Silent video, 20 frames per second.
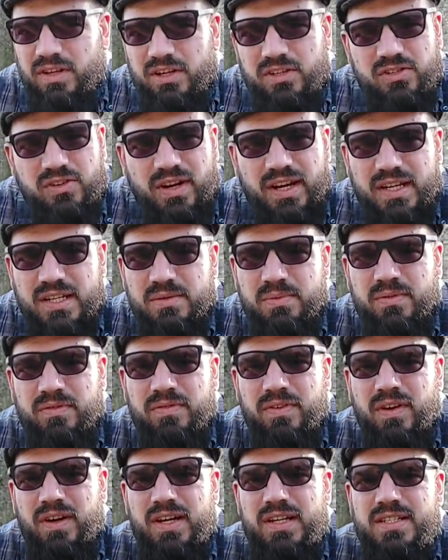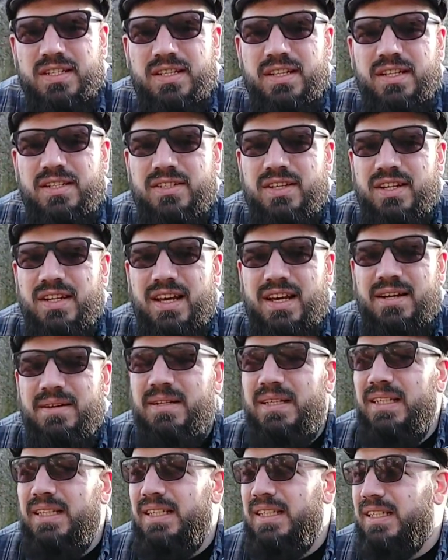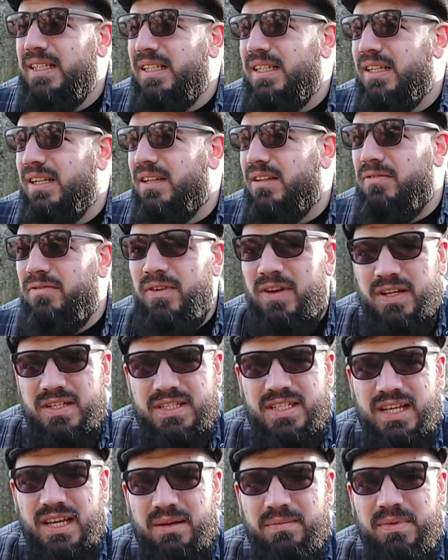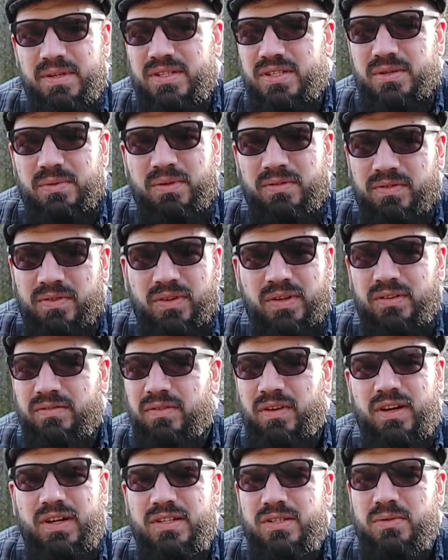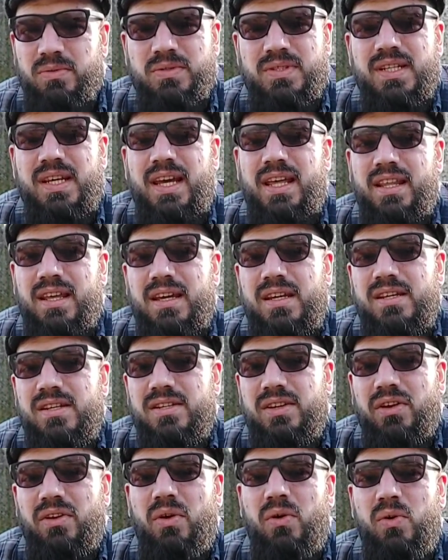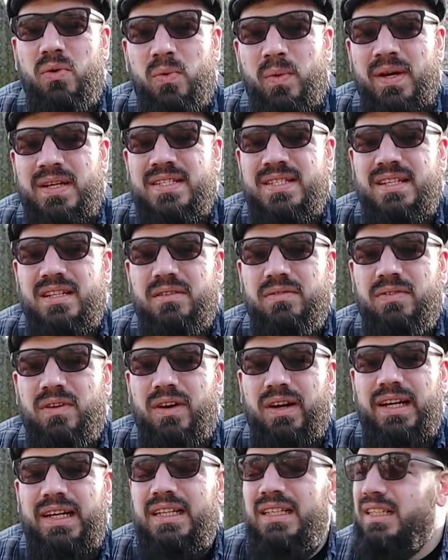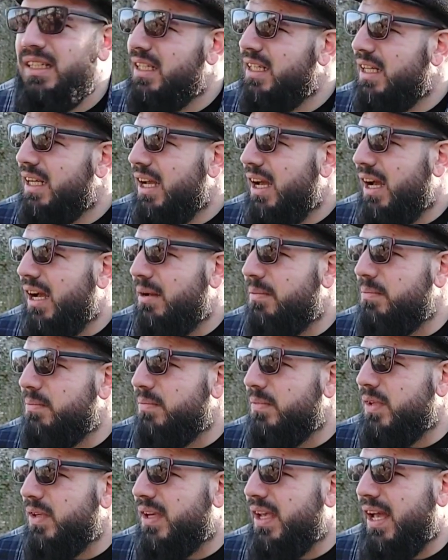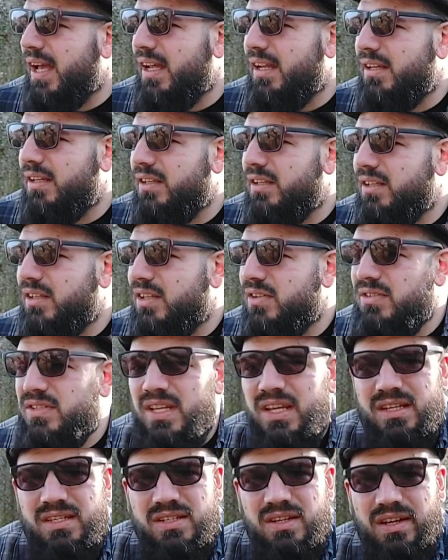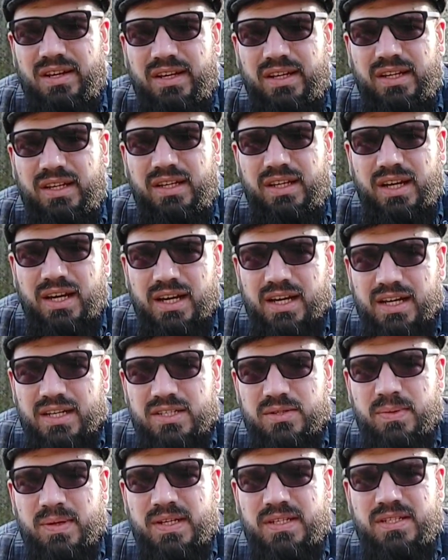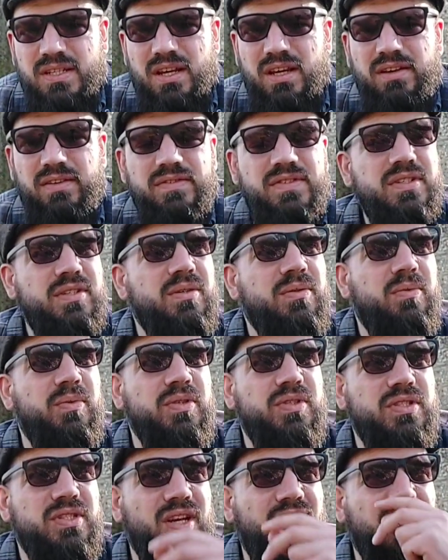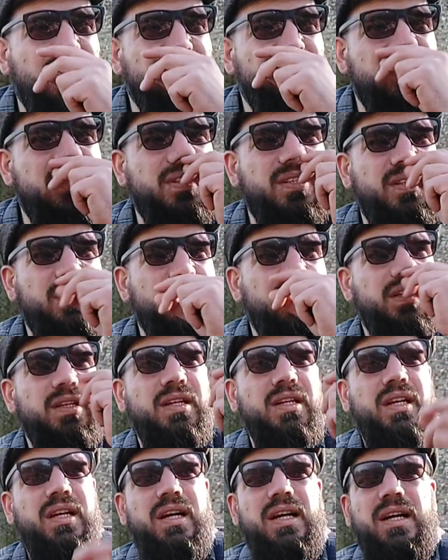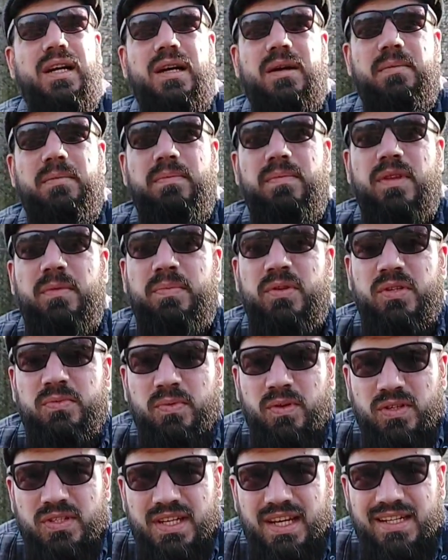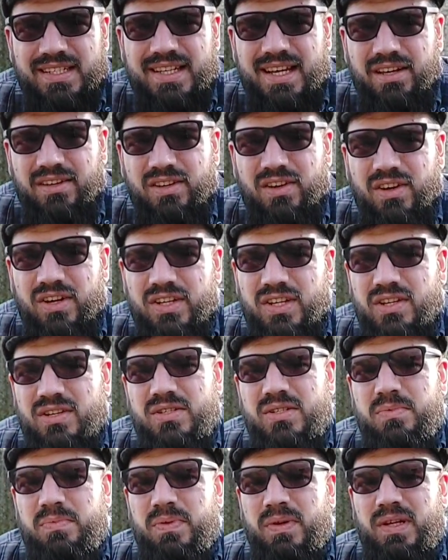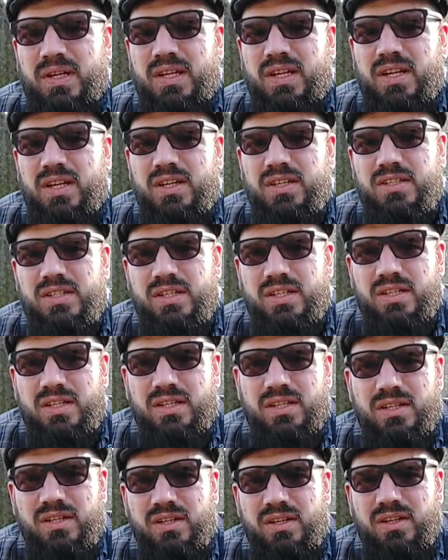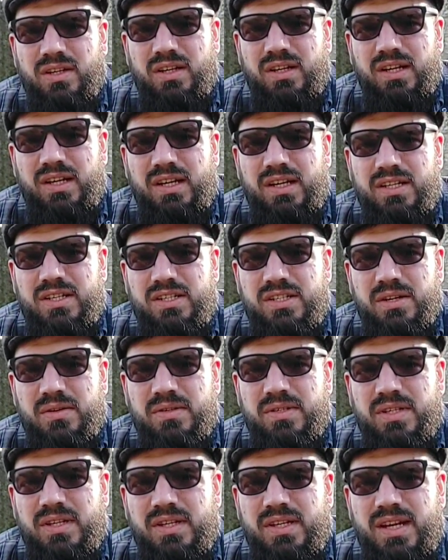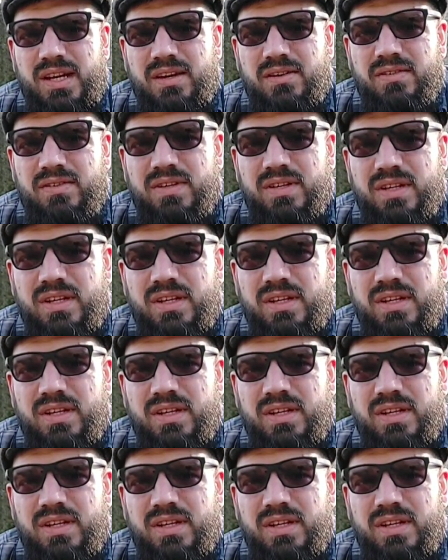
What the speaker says: no trace with fires and things like that, the first tip is to avoid fires altogether. You don't always need a fire. You can use things like twig stoves, wood stoves. The Bushbox XL that I use is pretty good. I'll show it to you now.